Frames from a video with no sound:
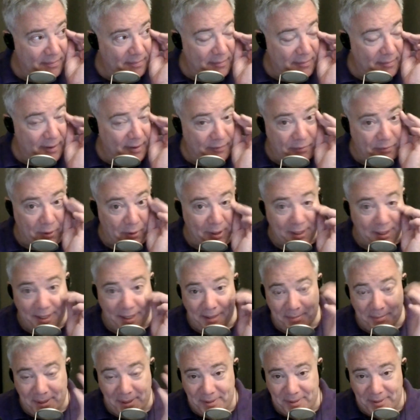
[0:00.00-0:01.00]

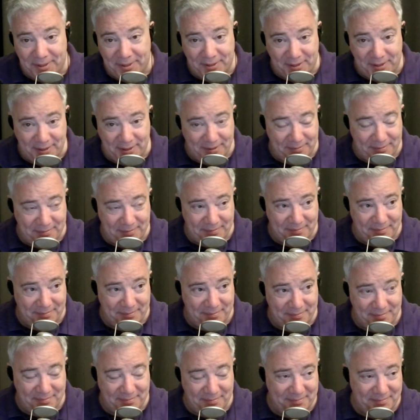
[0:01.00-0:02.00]
Fortnite maybe as the
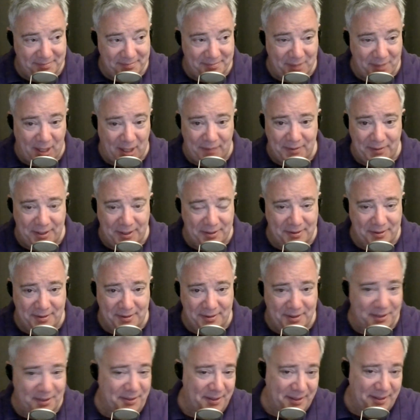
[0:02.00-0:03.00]
obvious,
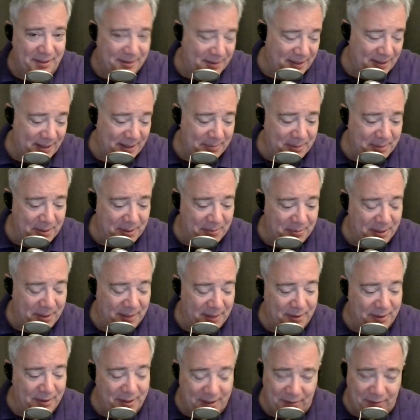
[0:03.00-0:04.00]
just the example or
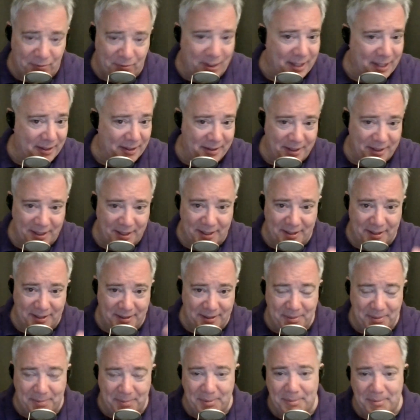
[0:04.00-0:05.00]
whatever, and the ring thing and the
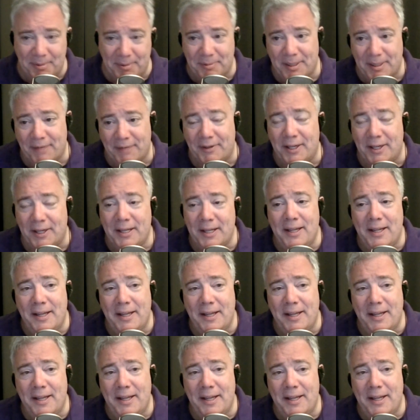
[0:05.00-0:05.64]
blah, blah, blah, whatever.